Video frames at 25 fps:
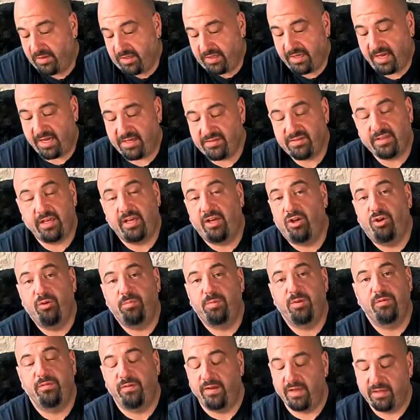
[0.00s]
Guys, I
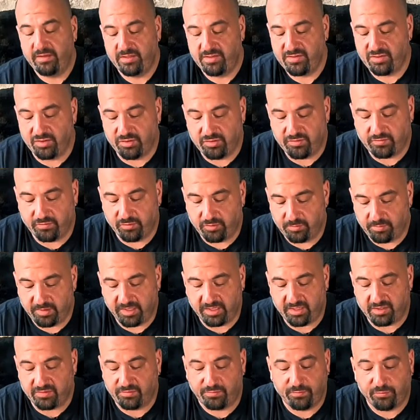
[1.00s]
hope you found this useful
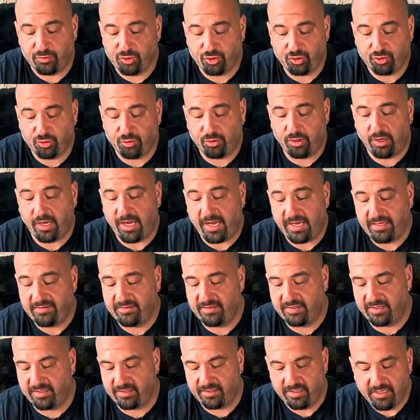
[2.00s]
because for sure I
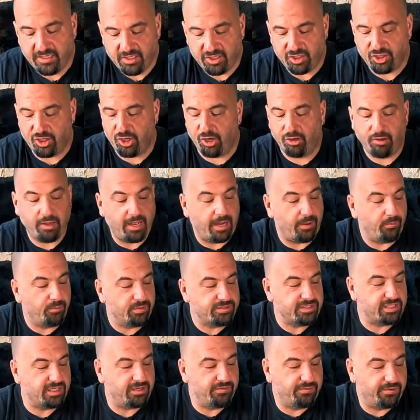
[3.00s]
did. You know, I
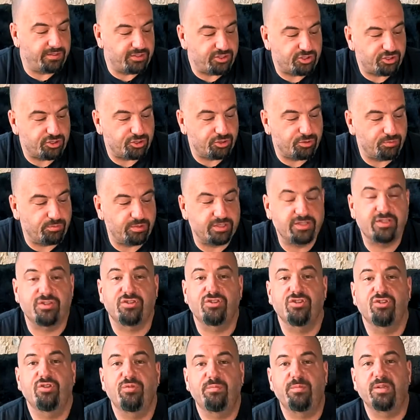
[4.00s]
wasn't even sure what to
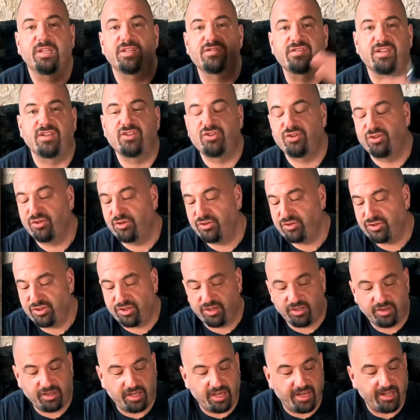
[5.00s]
do because I searched
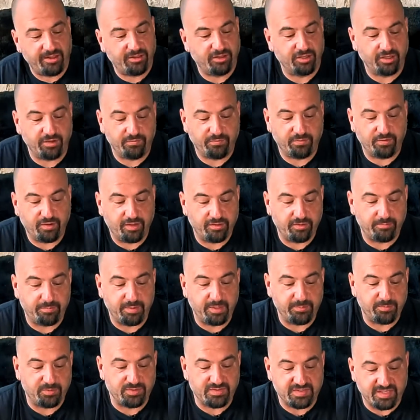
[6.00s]
online looking for other
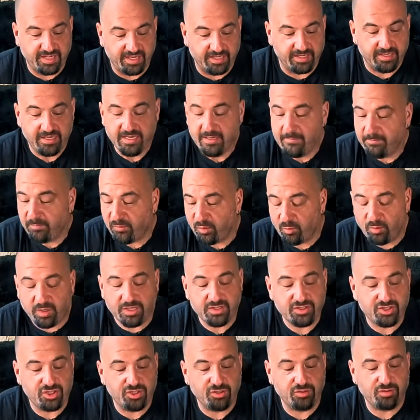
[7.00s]
people saying,
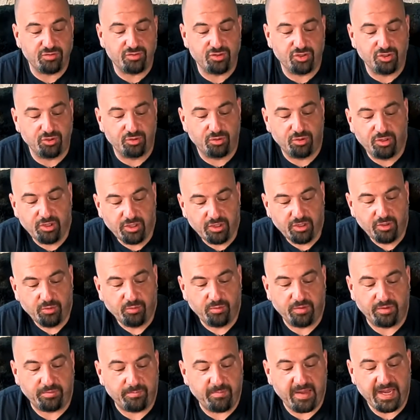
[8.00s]
what do you do
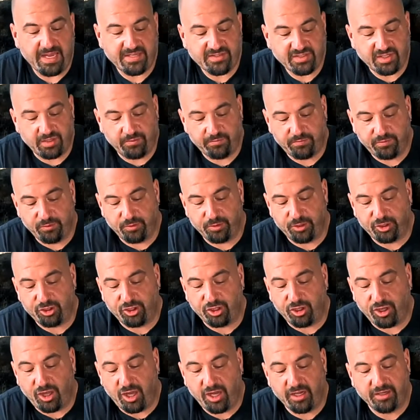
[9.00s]
with masking fluid
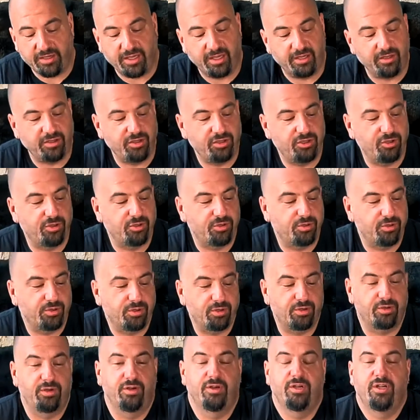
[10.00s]
clogging
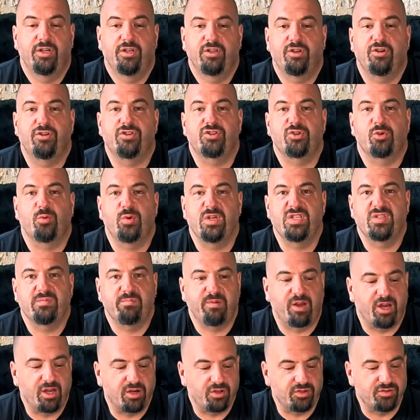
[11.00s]
your squeeze
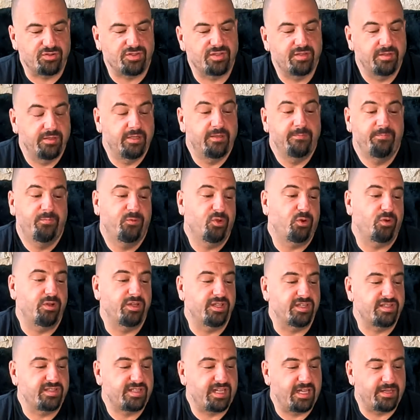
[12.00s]
bottles? Or
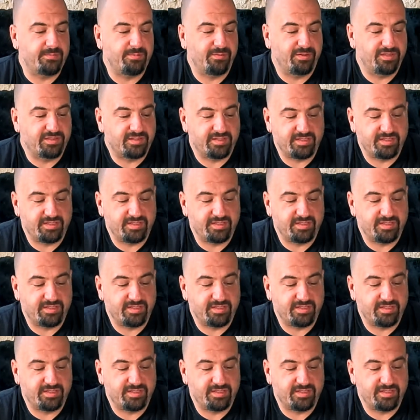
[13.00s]
in this case,